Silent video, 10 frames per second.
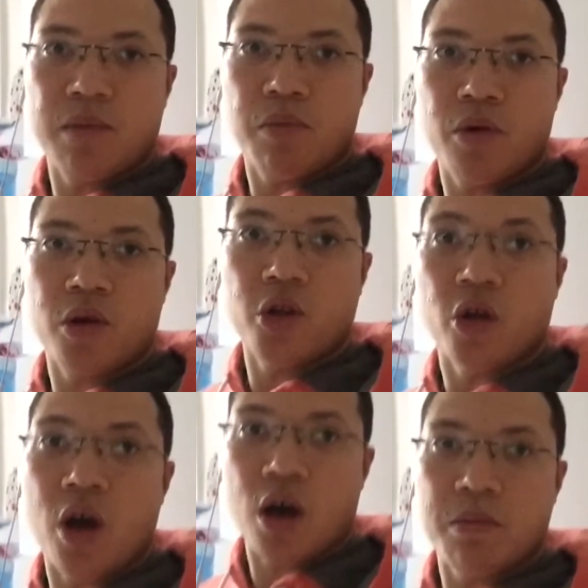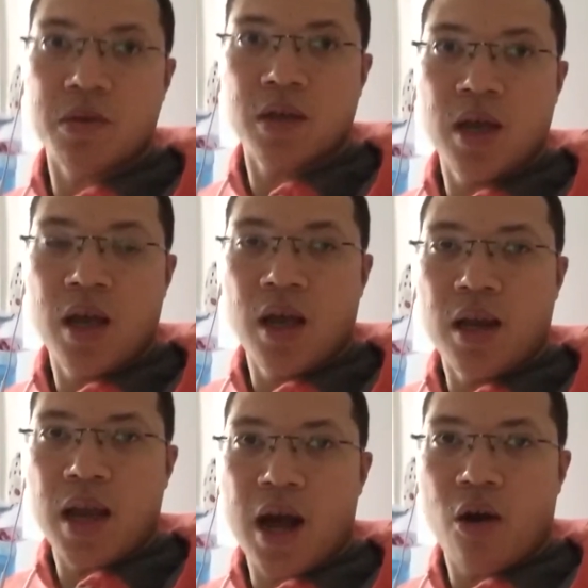burn your carbs.
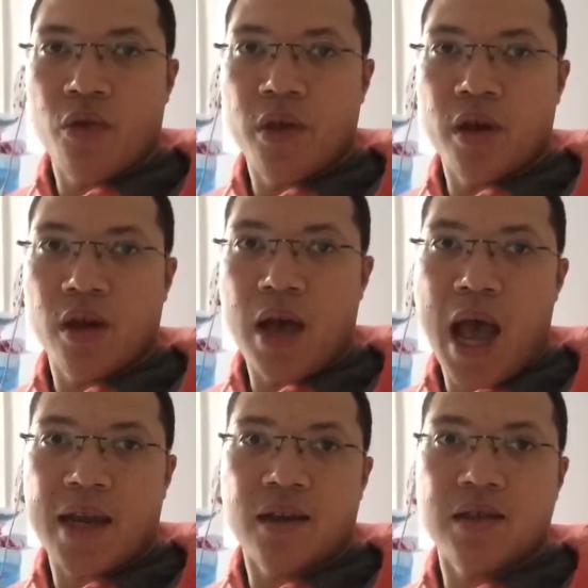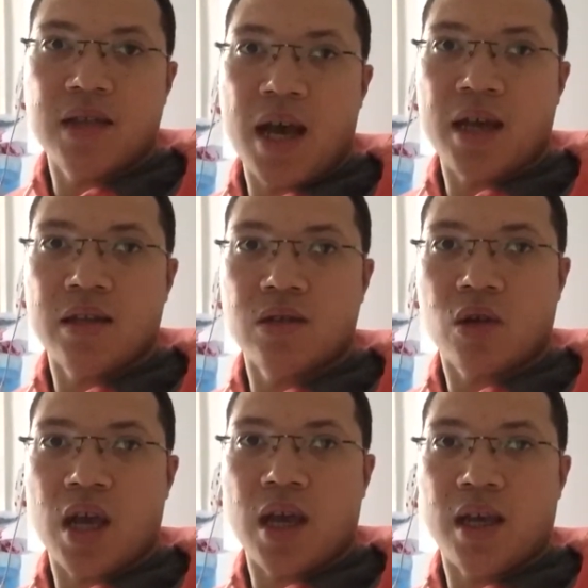Now, the Atkins diet is
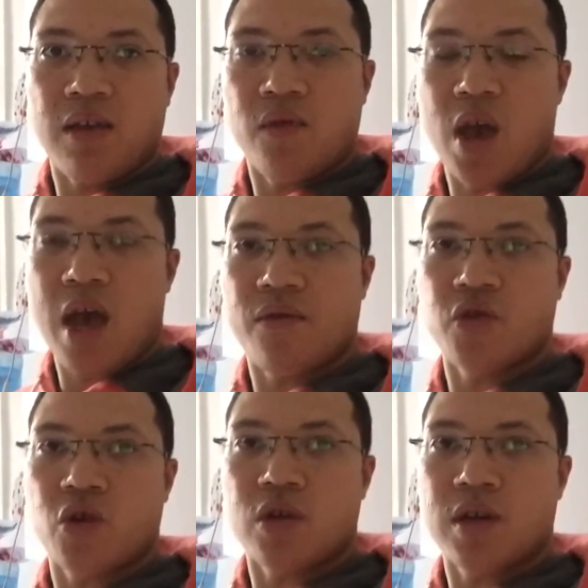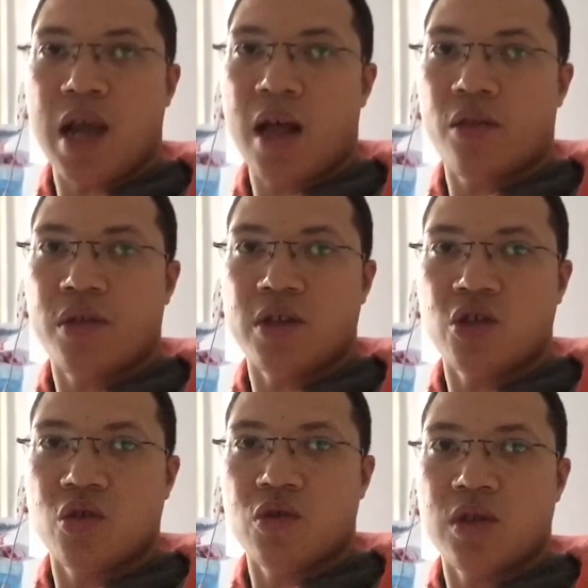okay if you have certain health
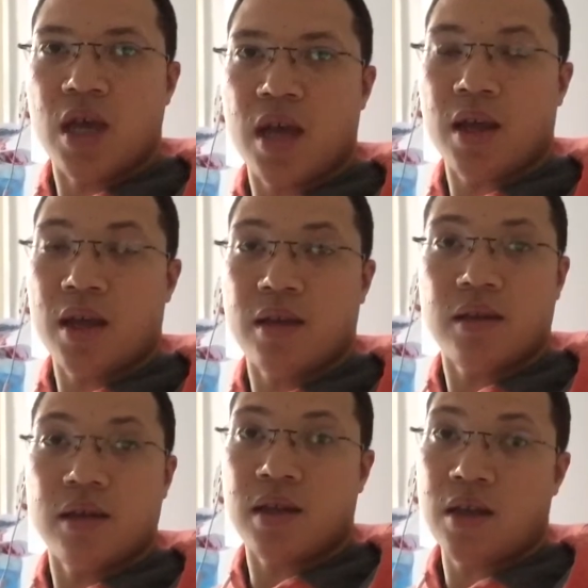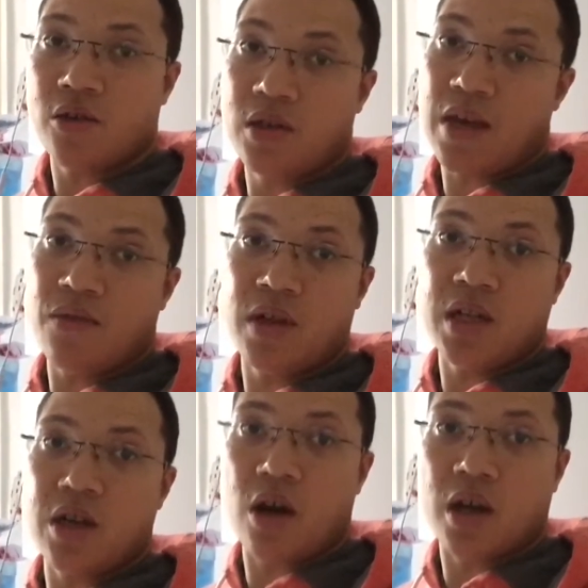issues. It can definitely
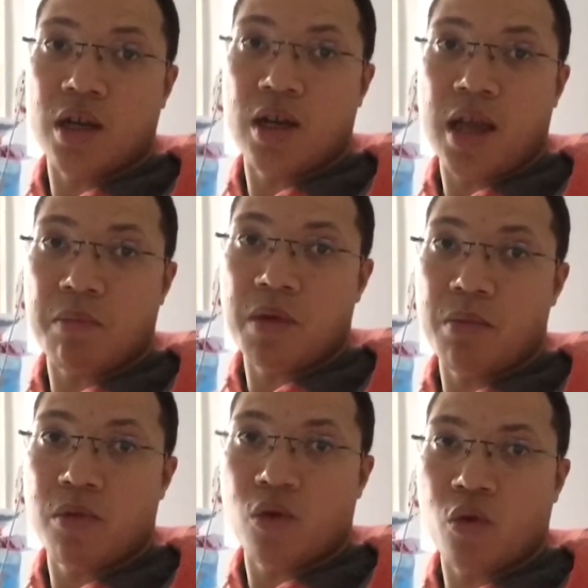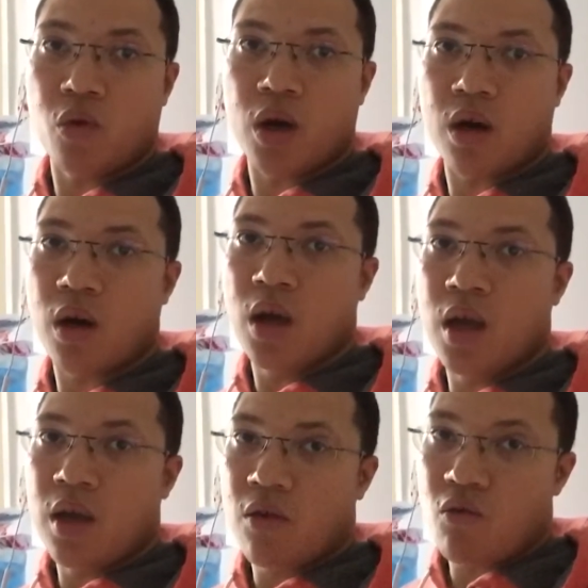target it, like people who are
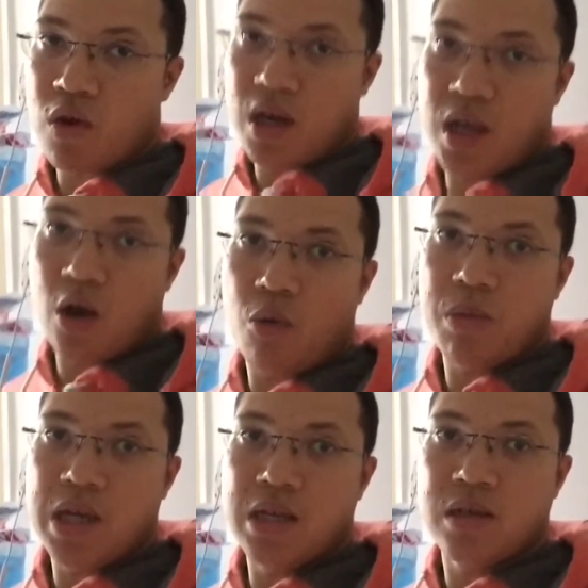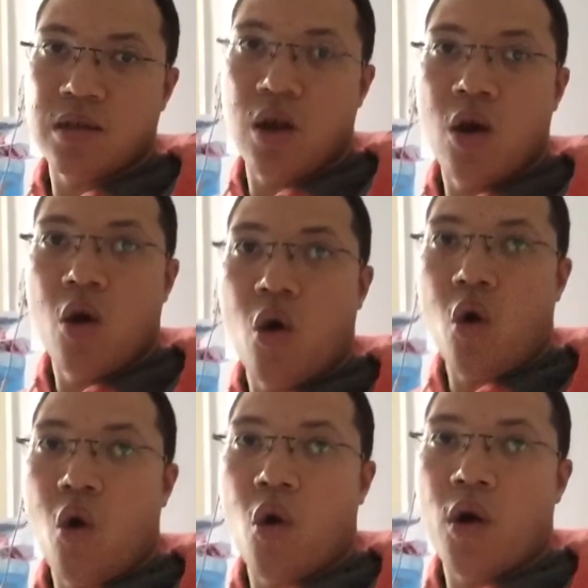really obese
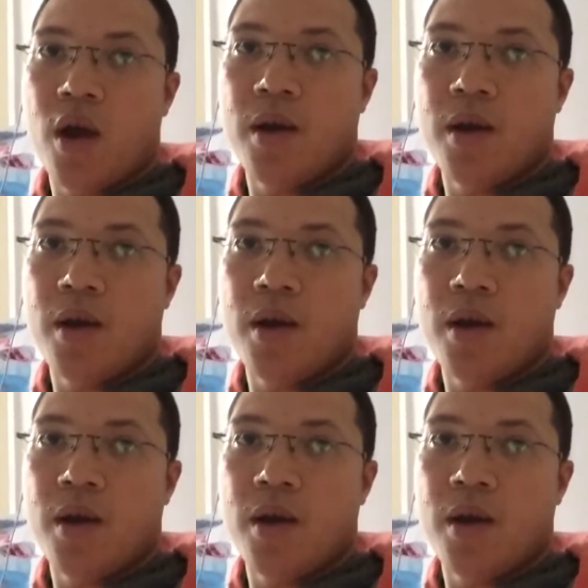or